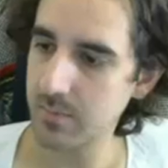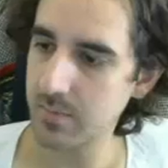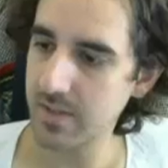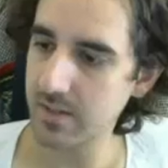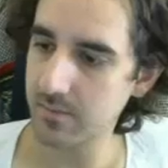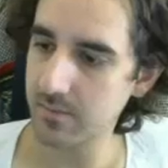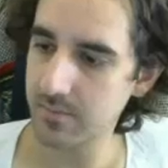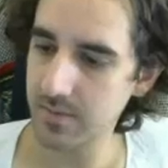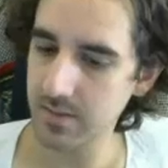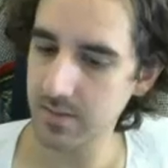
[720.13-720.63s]
made
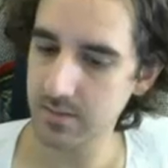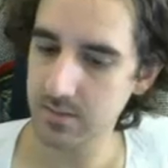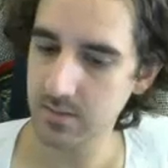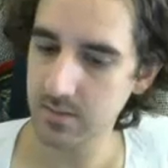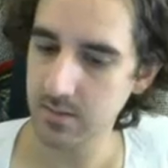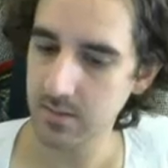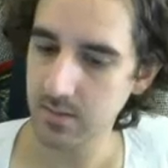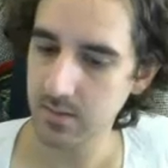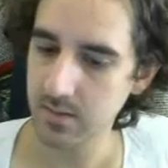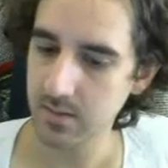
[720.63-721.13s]
a fix.
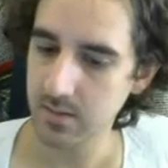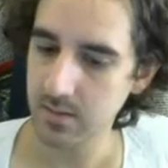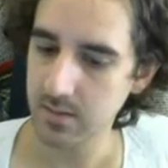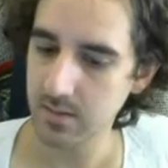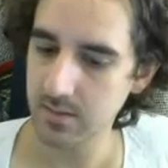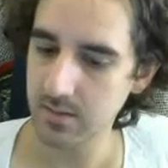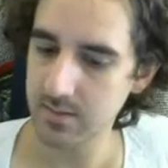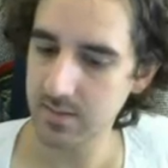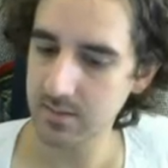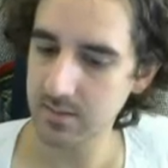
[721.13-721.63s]

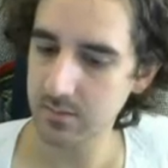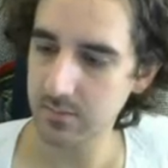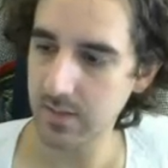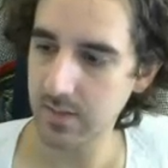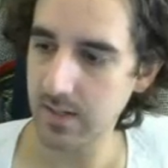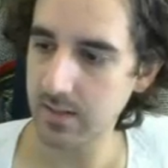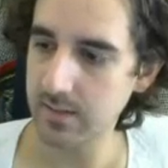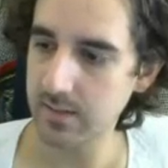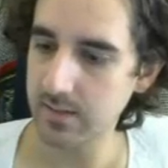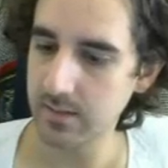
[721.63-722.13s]
It's kind of
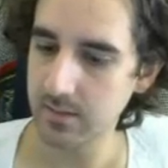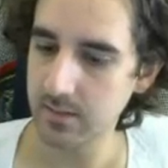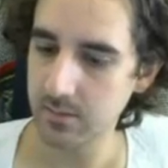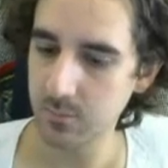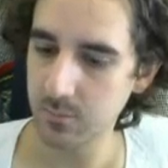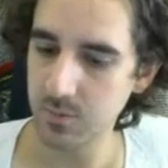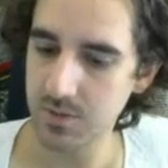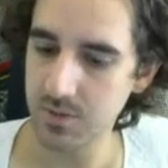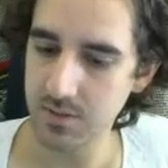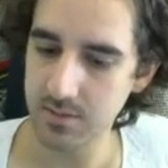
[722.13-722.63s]
ugly,
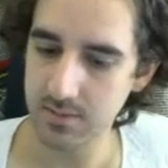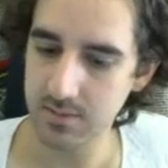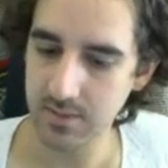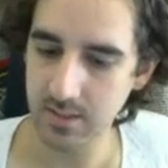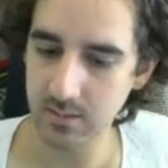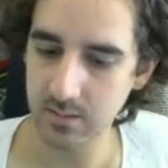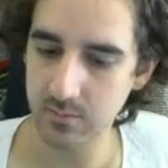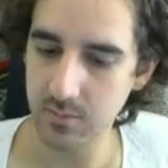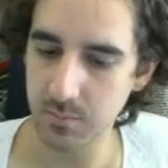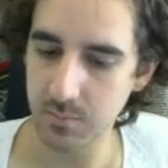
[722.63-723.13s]
which is
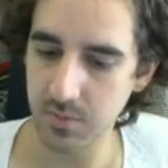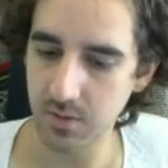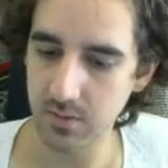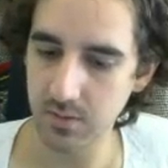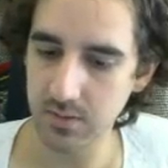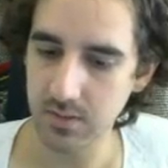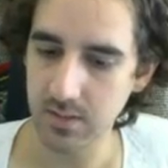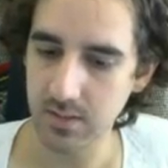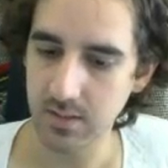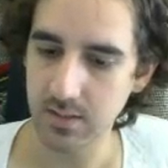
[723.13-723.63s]
kind of the
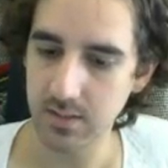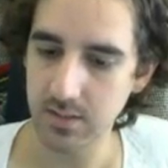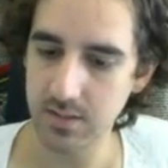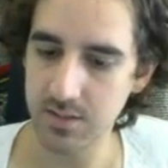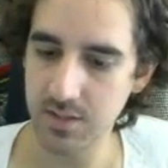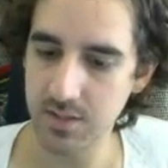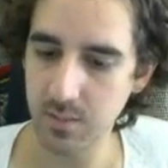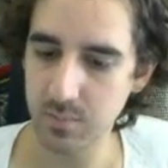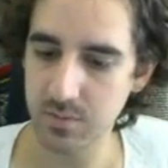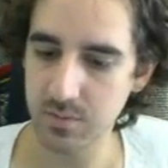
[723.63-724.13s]
point. It
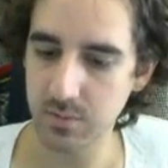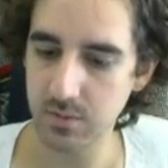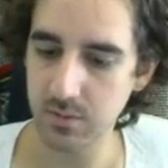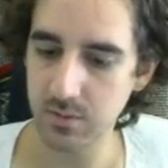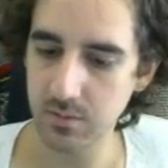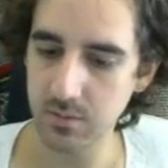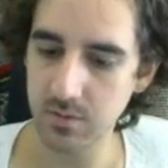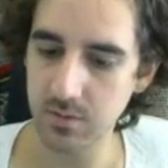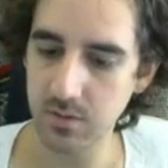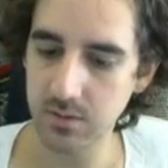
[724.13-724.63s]
jumps when
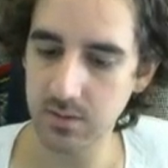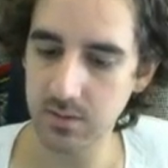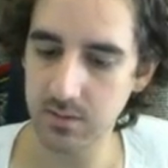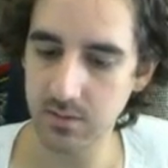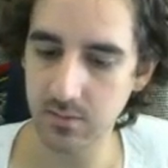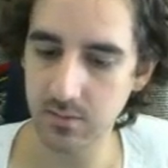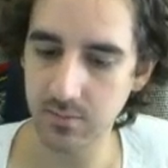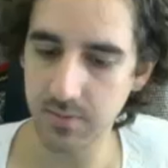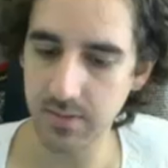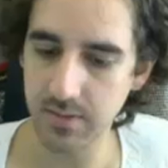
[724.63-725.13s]
you know that
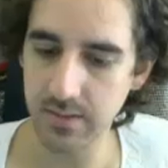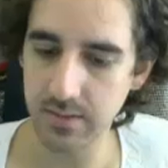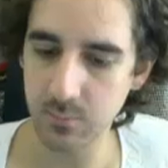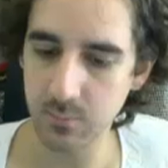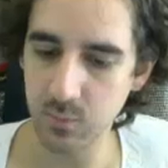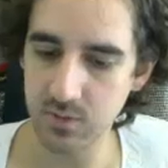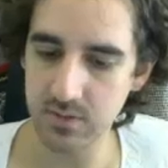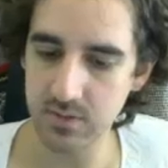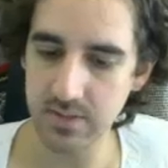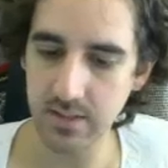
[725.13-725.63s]
something
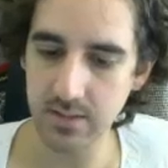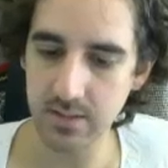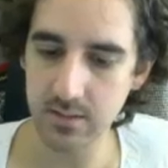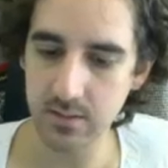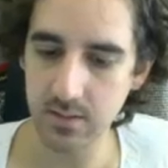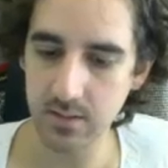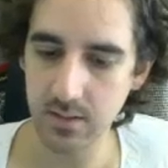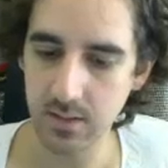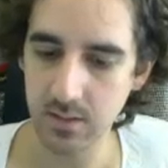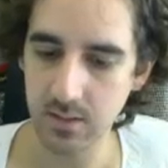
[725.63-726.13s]
was done
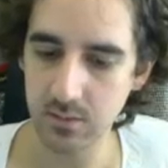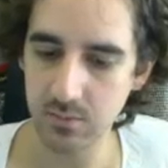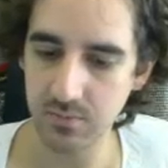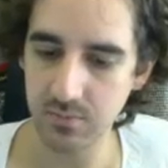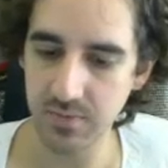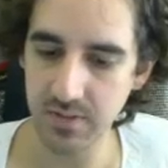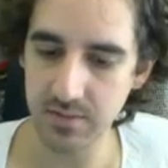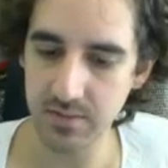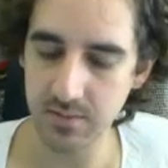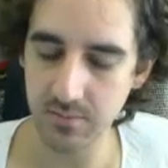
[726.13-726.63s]
to
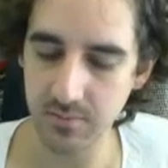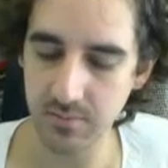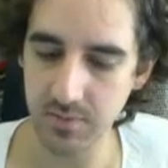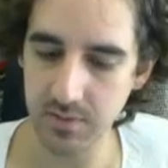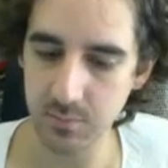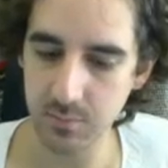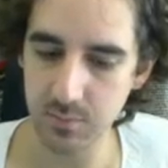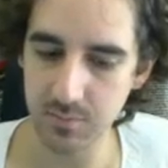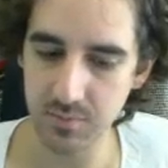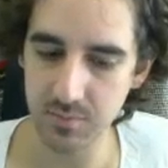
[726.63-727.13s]
fix something
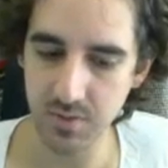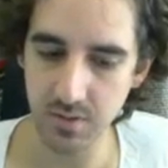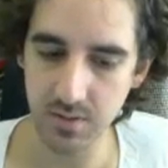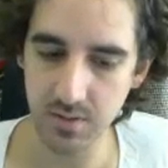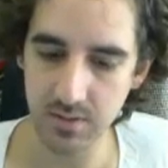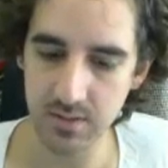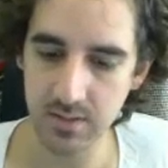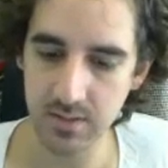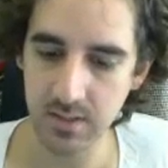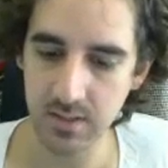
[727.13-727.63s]
that was
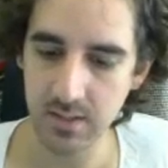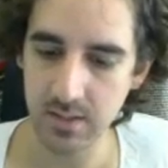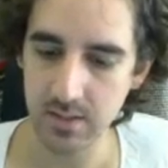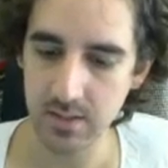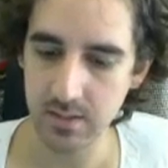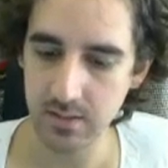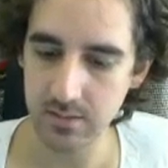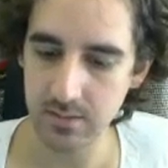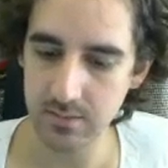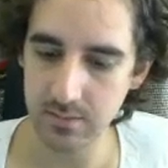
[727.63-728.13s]
broken.
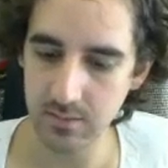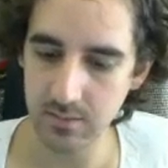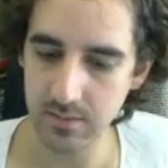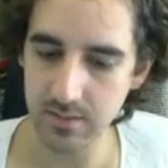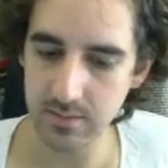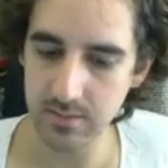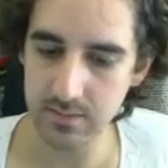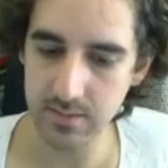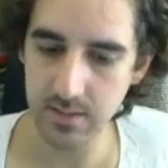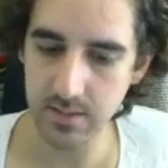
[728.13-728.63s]
It's not an
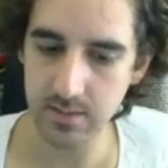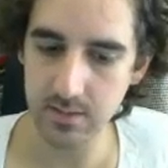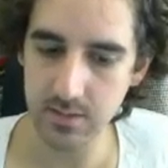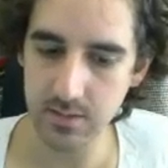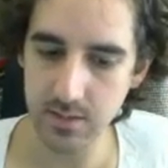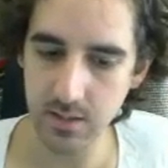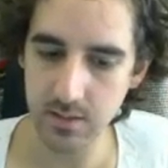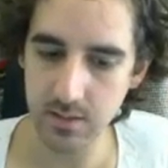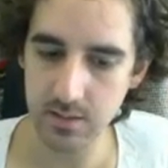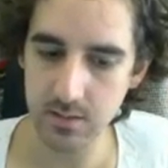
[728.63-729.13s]
aesthetic
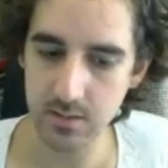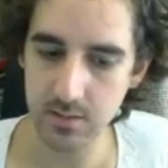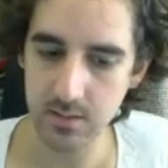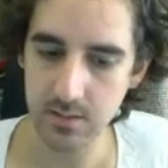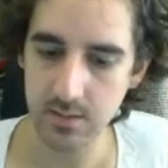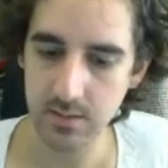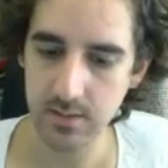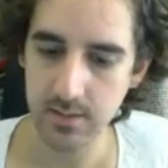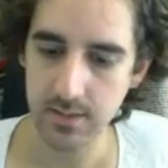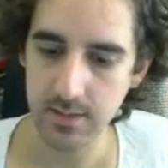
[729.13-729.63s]
change.
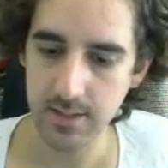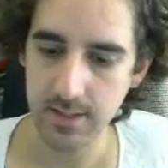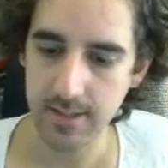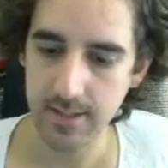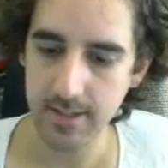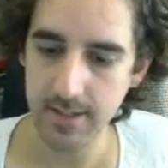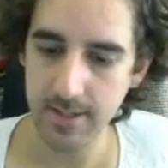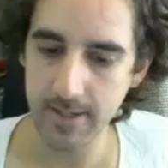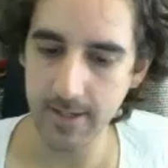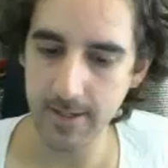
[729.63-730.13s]

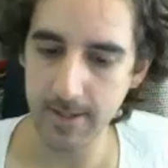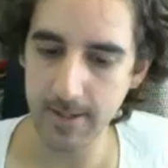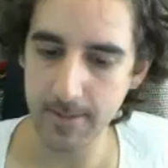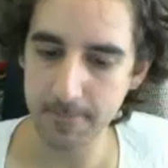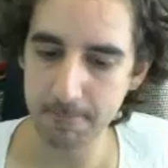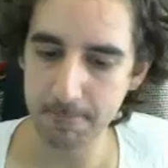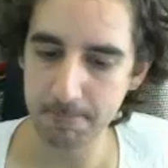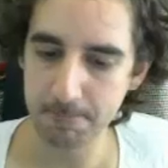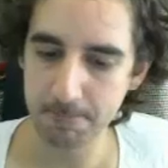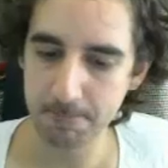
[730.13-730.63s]
So